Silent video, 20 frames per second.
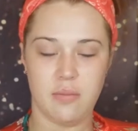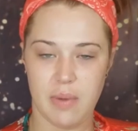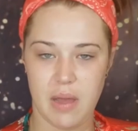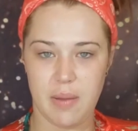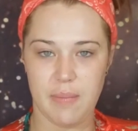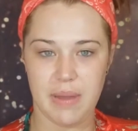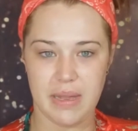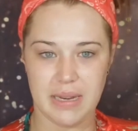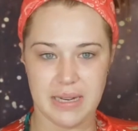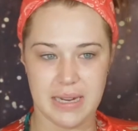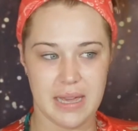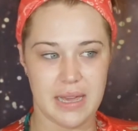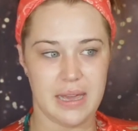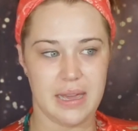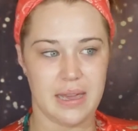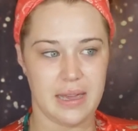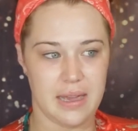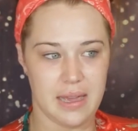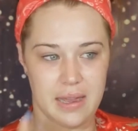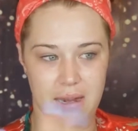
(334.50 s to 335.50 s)
about my
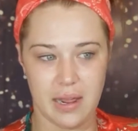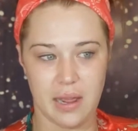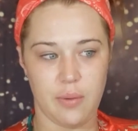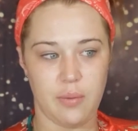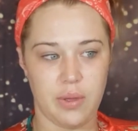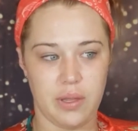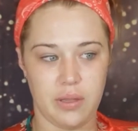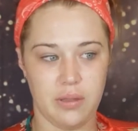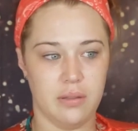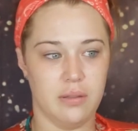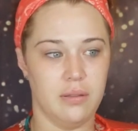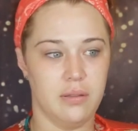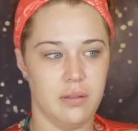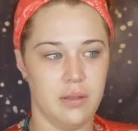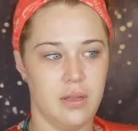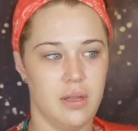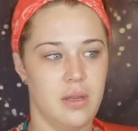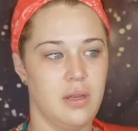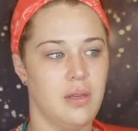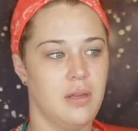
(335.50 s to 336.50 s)
day, and I will
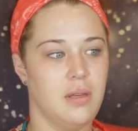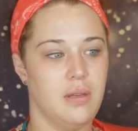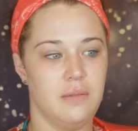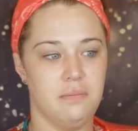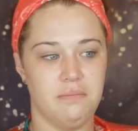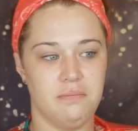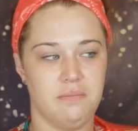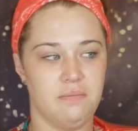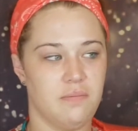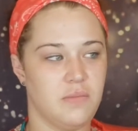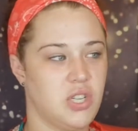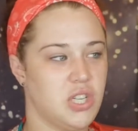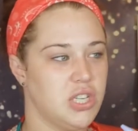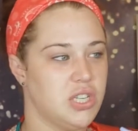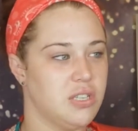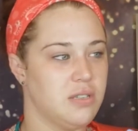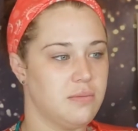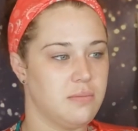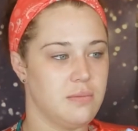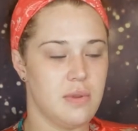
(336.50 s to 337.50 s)

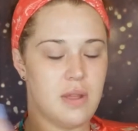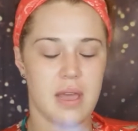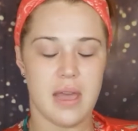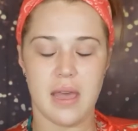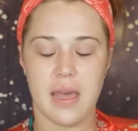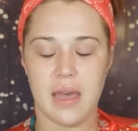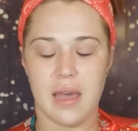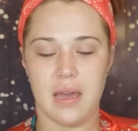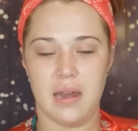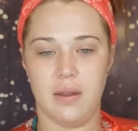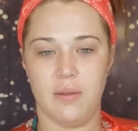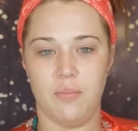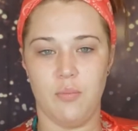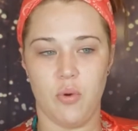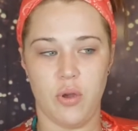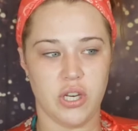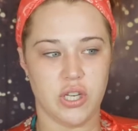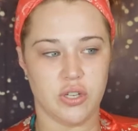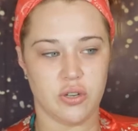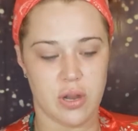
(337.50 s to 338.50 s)
just add a
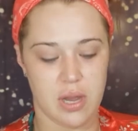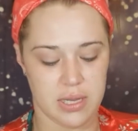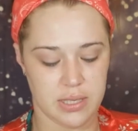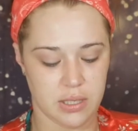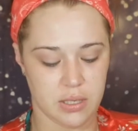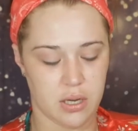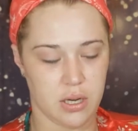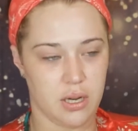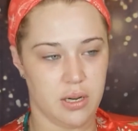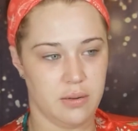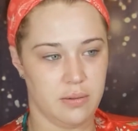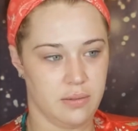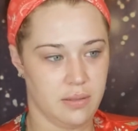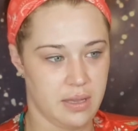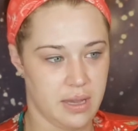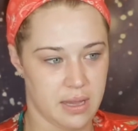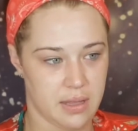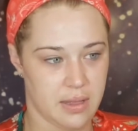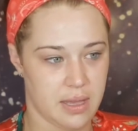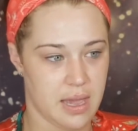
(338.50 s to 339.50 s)
moisturizer.
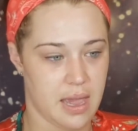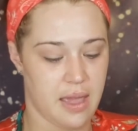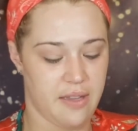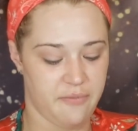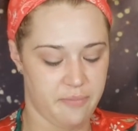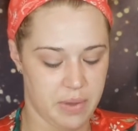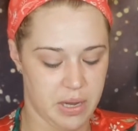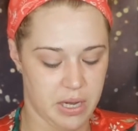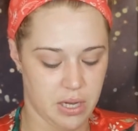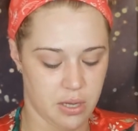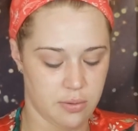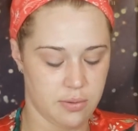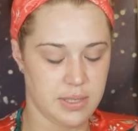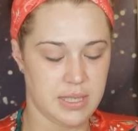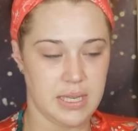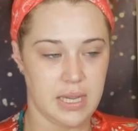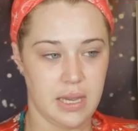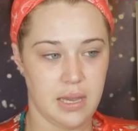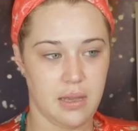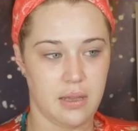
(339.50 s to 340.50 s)
Lately, I've been
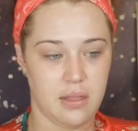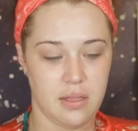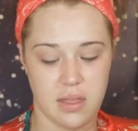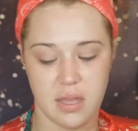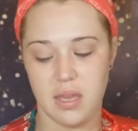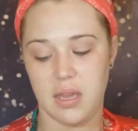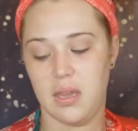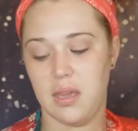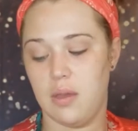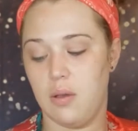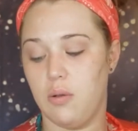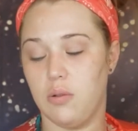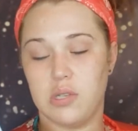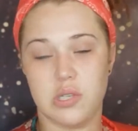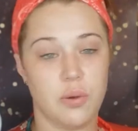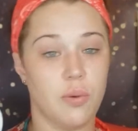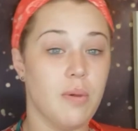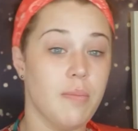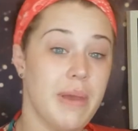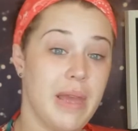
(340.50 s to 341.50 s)
using the
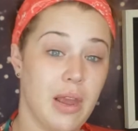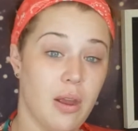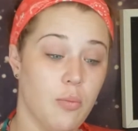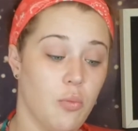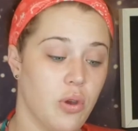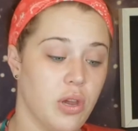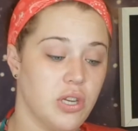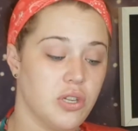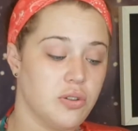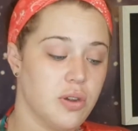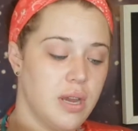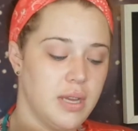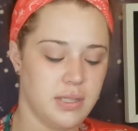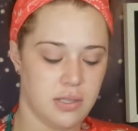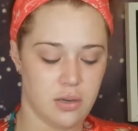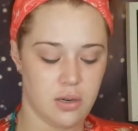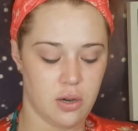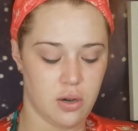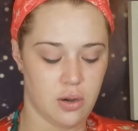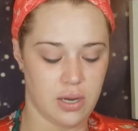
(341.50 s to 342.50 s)
Ultra Repair
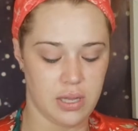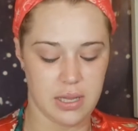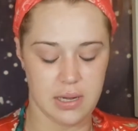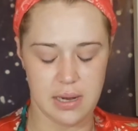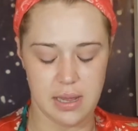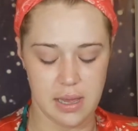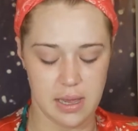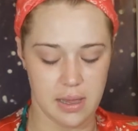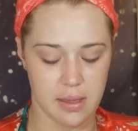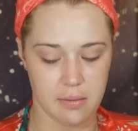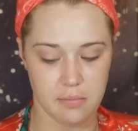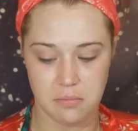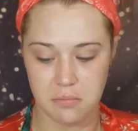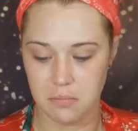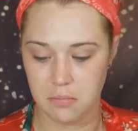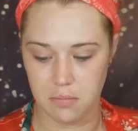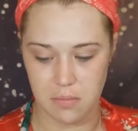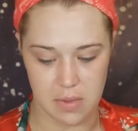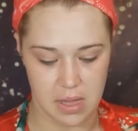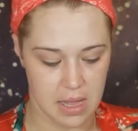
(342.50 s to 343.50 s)
moisturizer during the day.
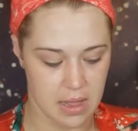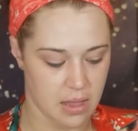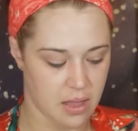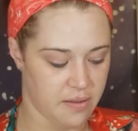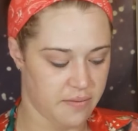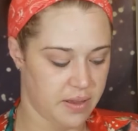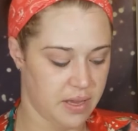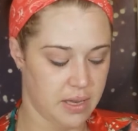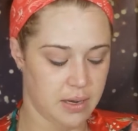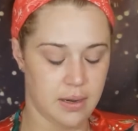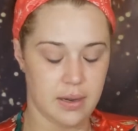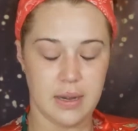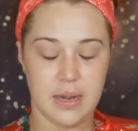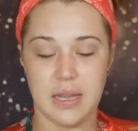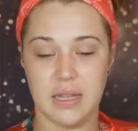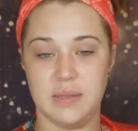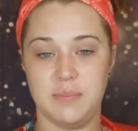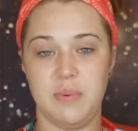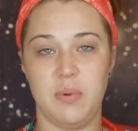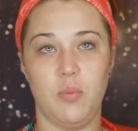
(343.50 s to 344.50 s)
I love it.
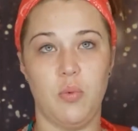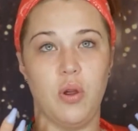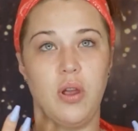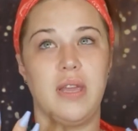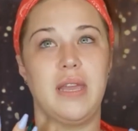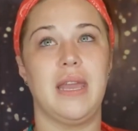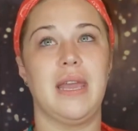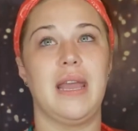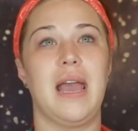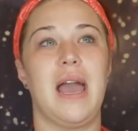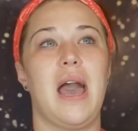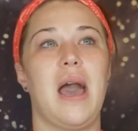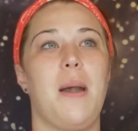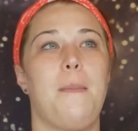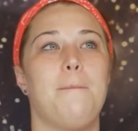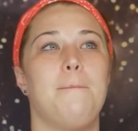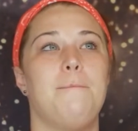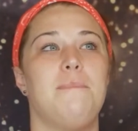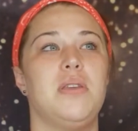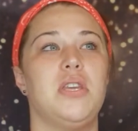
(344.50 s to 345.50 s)
It's been working
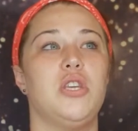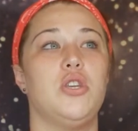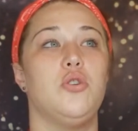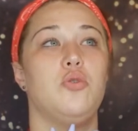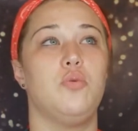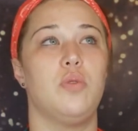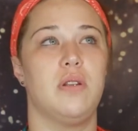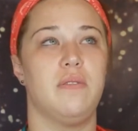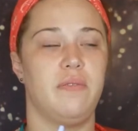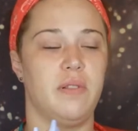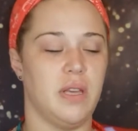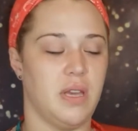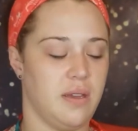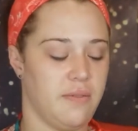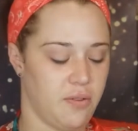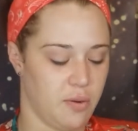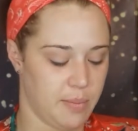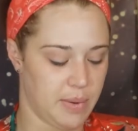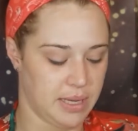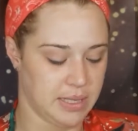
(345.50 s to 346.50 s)
beautifully
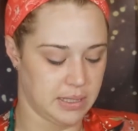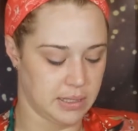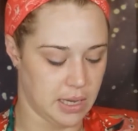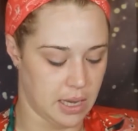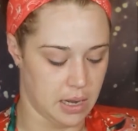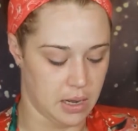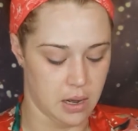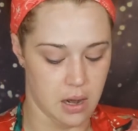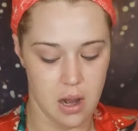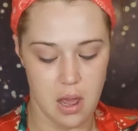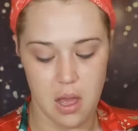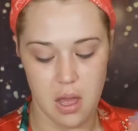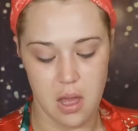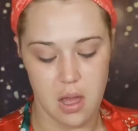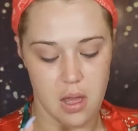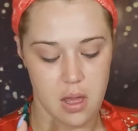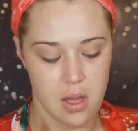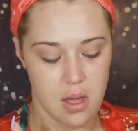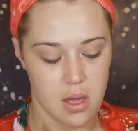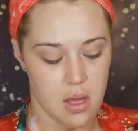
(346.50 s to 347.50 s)
for my skin.
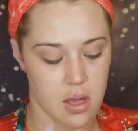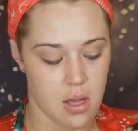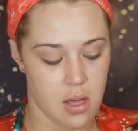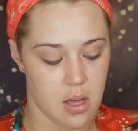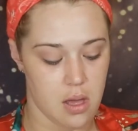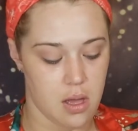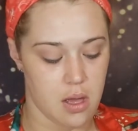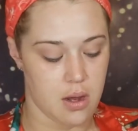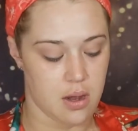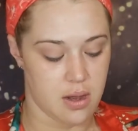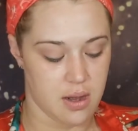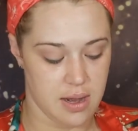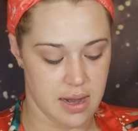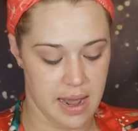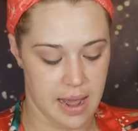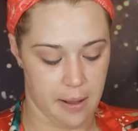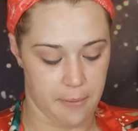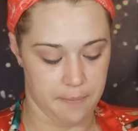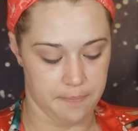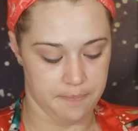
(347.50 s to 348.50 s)

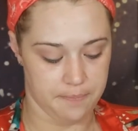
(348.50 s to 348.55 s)
Now,